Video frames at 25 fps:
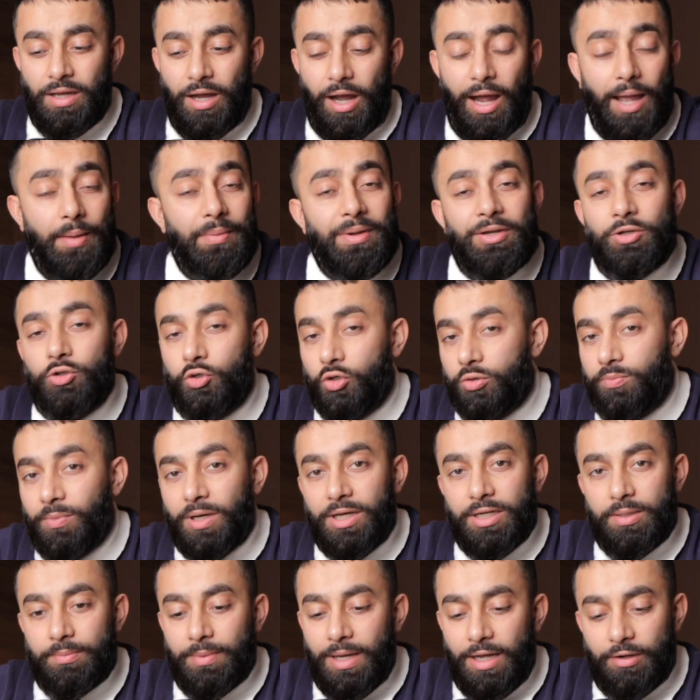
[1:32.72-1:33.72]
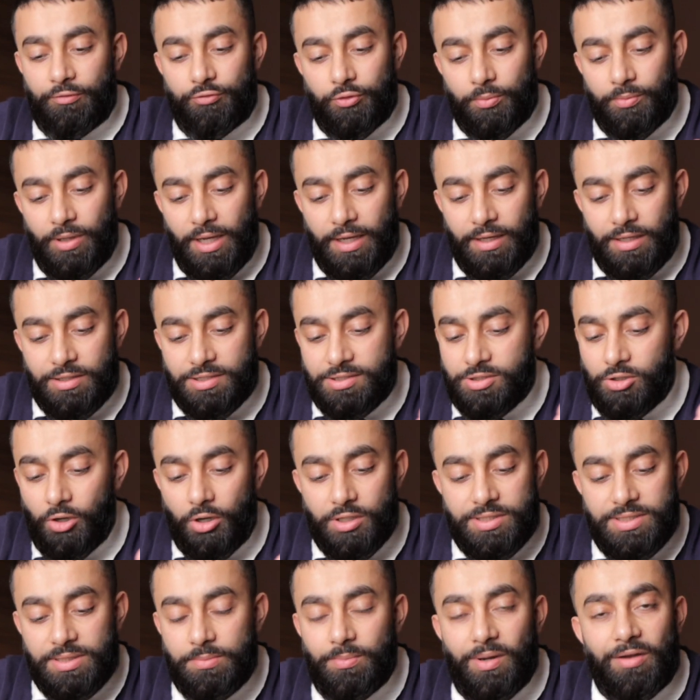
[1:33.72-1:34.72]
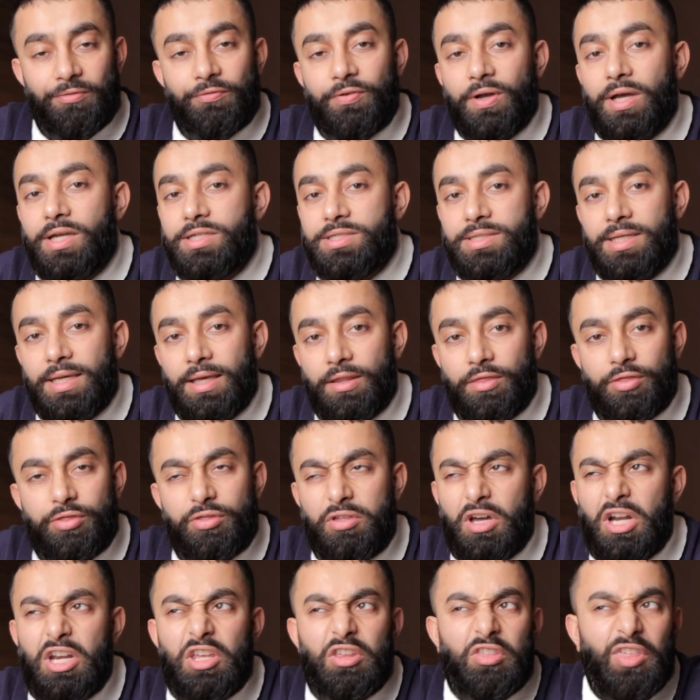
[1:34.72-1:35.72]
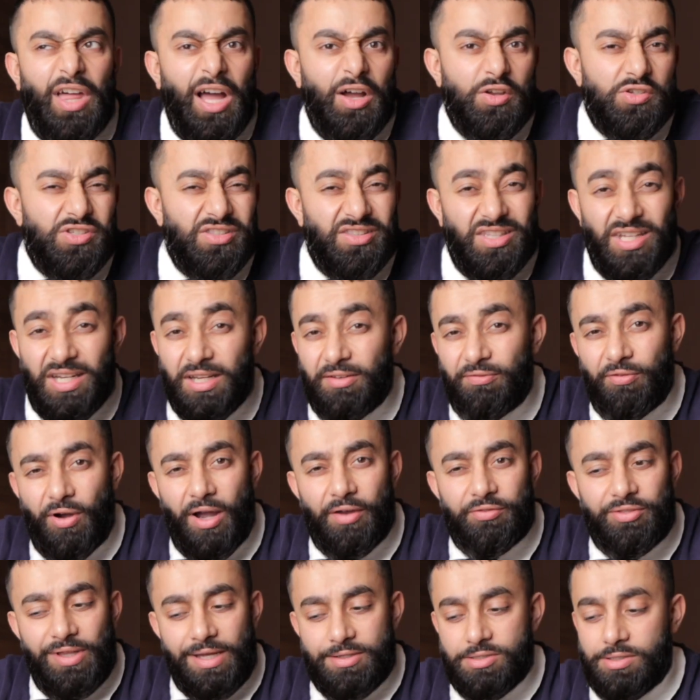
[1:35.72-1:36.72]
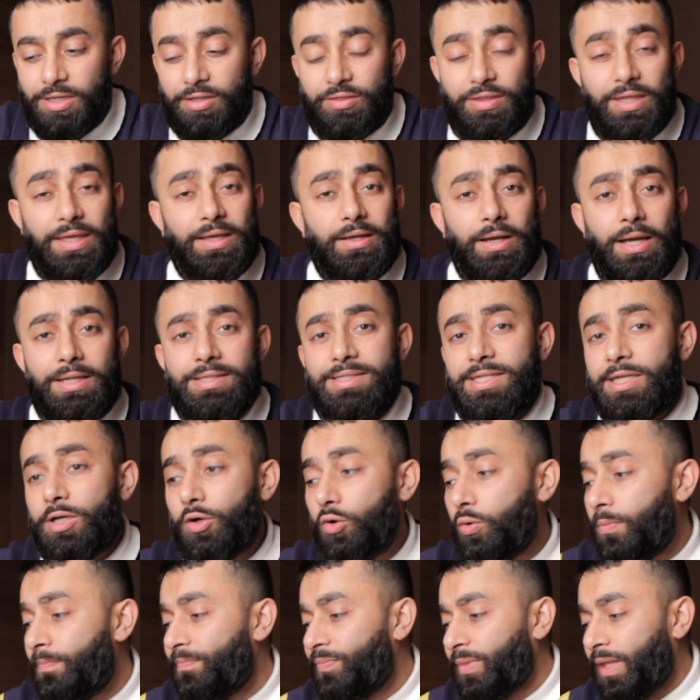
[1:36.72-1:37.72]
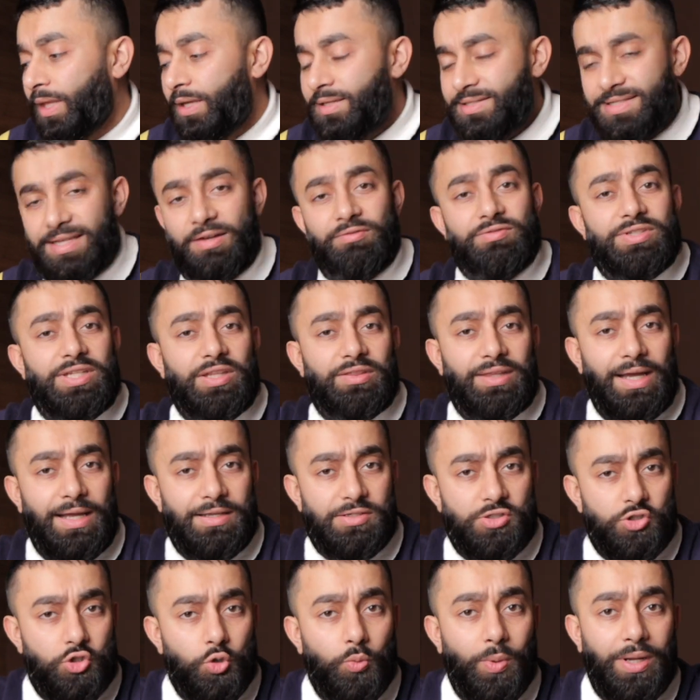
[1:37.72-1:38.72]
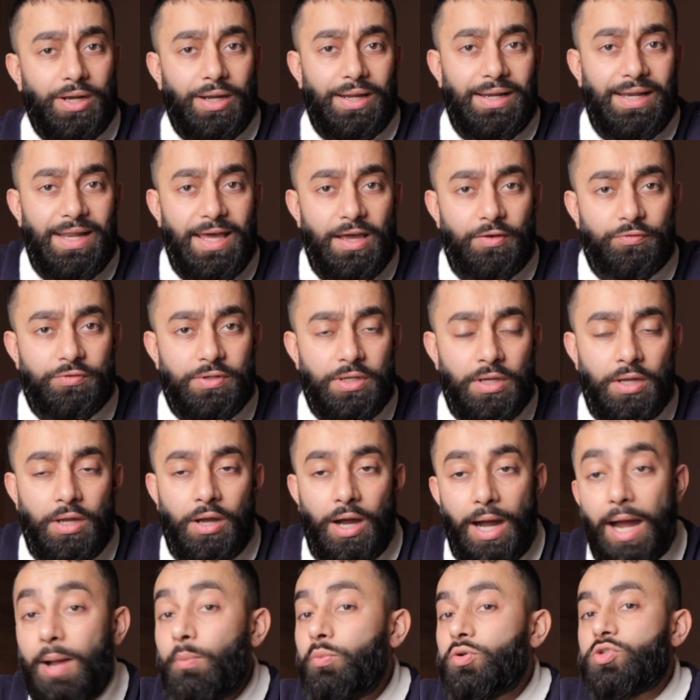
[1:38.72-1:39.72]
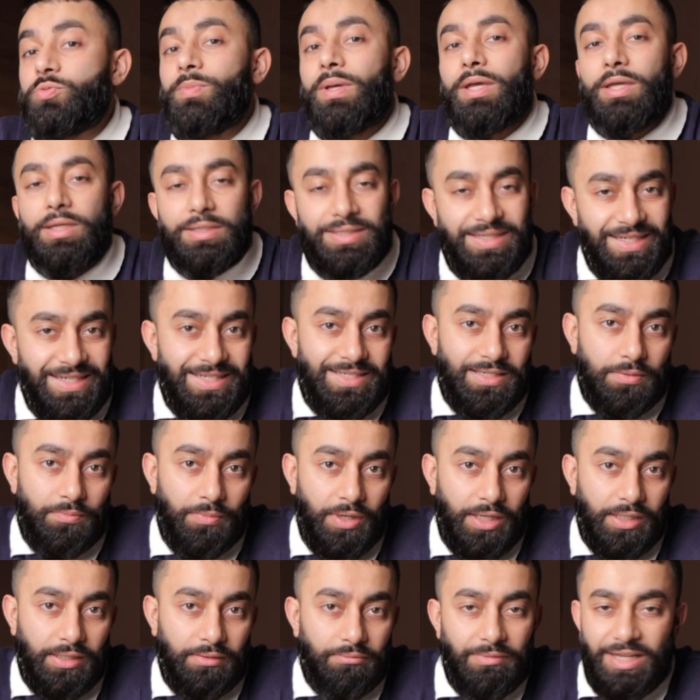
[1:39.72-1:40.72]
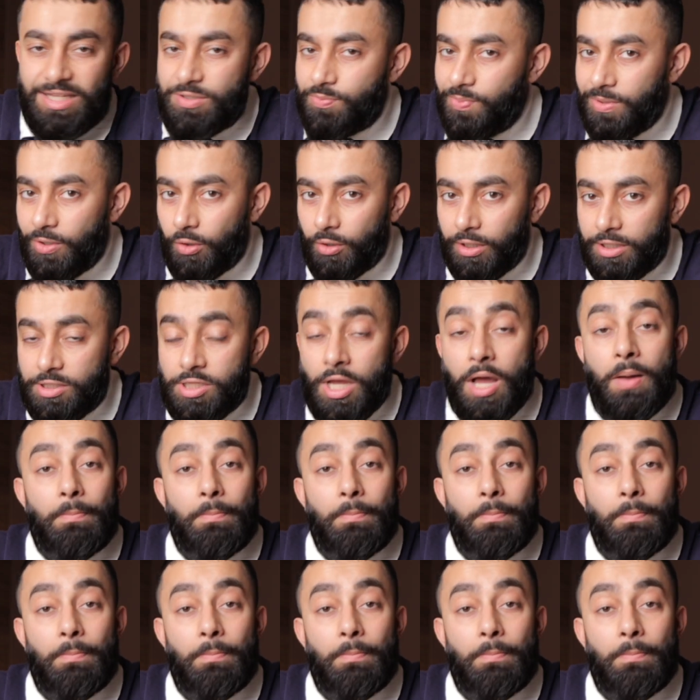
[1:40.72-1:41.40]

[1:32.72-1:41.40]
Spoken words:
I made good money, man, from like starting my first year in 30,000, 35,000, I think, until 70,000 to when I left, I was making decent money, let's be honest.